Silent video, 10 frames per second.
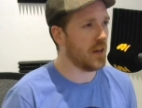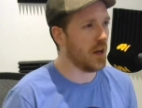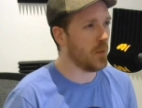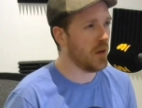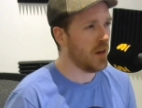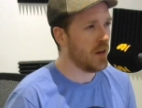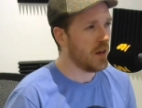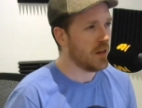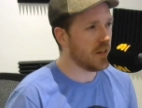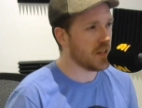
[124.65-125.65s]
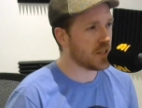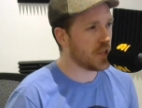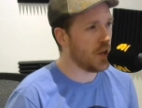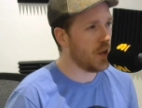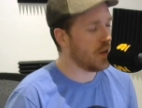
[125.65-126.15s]
Um, the
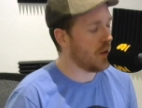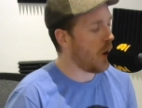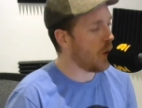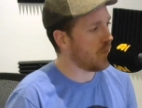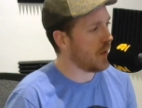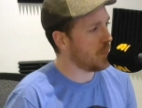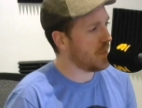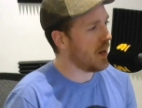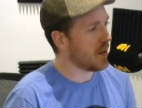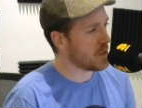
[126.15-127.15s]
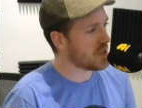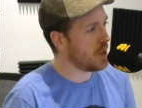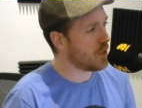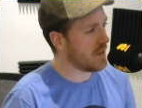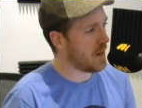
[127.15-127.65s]
turn of like Bernardo
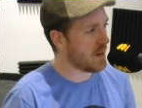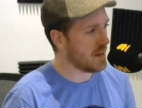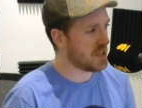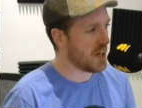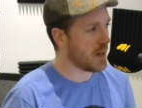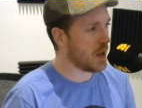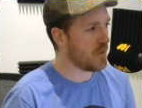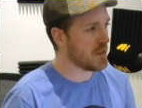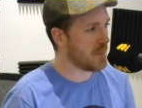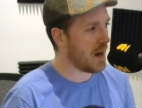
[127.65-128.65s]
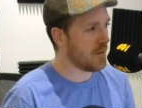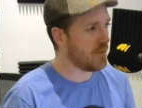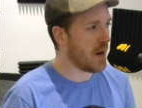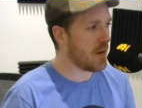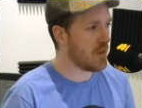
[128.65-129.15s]
Silva and how he can shake off his man,
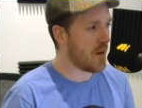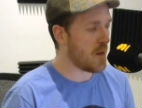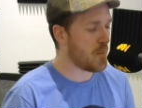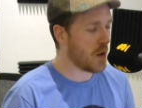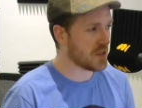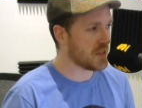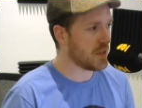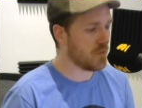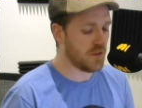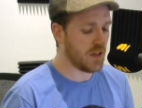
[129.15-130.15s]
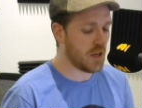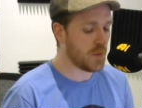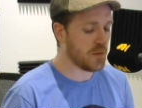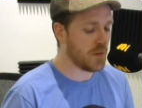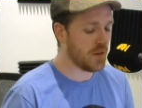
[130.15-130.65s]
very, very positive from deep
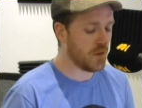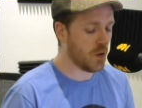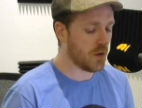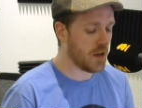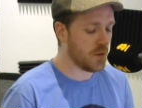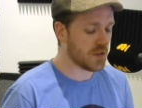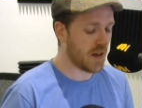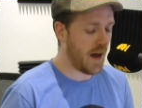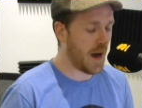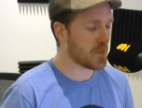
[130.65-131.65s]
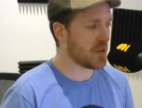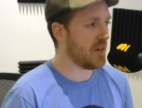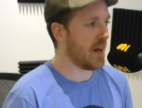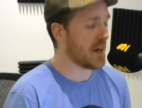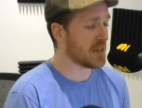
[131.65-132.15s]
in the midfield. He was
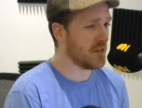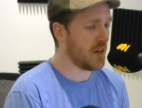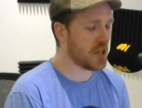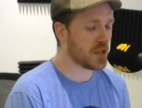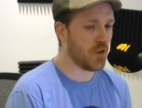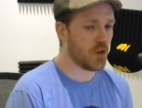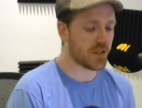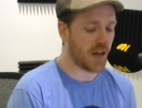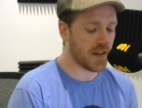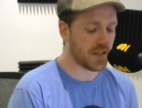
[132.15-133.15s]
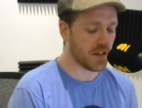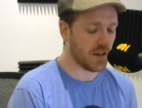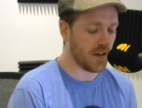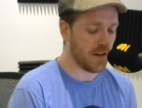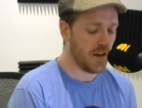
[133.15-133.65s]
absolutely excellent. I just thought tactically,